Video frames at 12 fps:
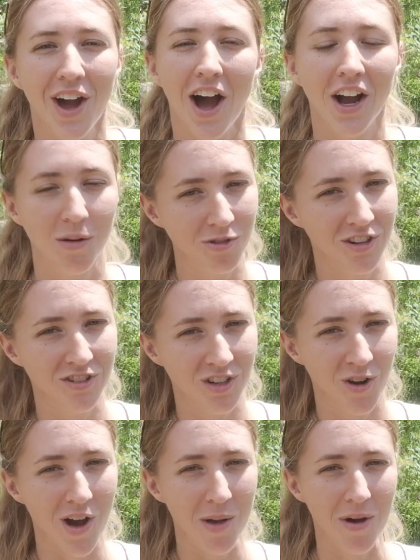A couple years
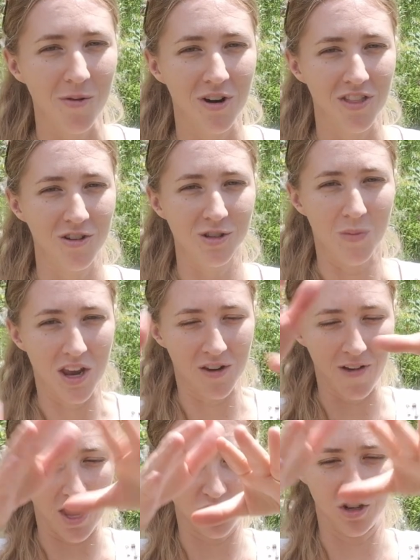ago, I bought one of those
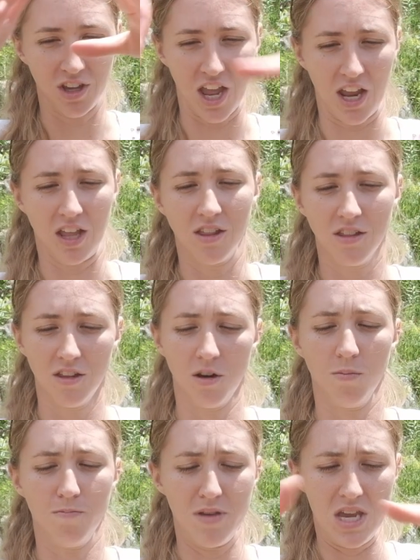manufactured like
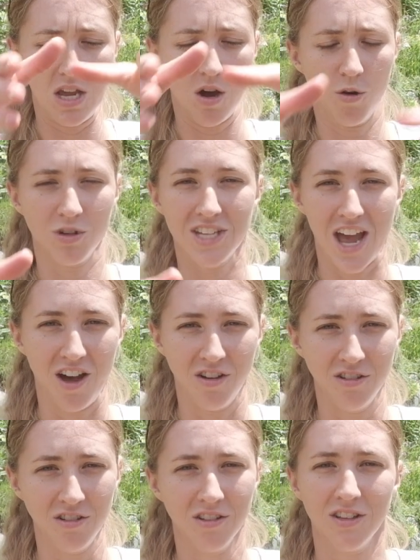little bee
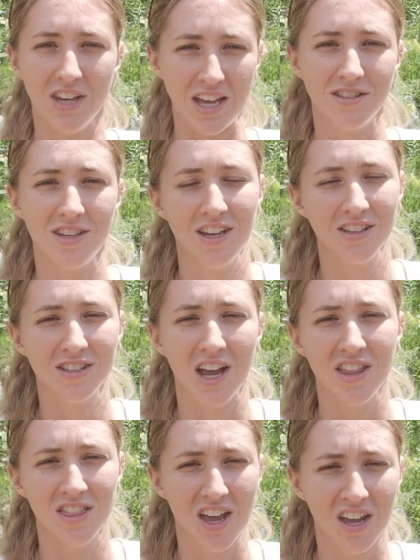hotel nesting
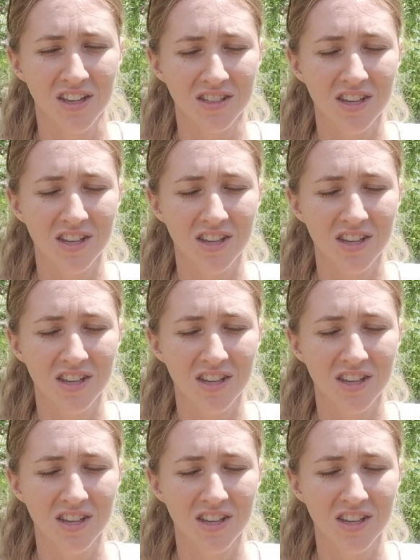site things.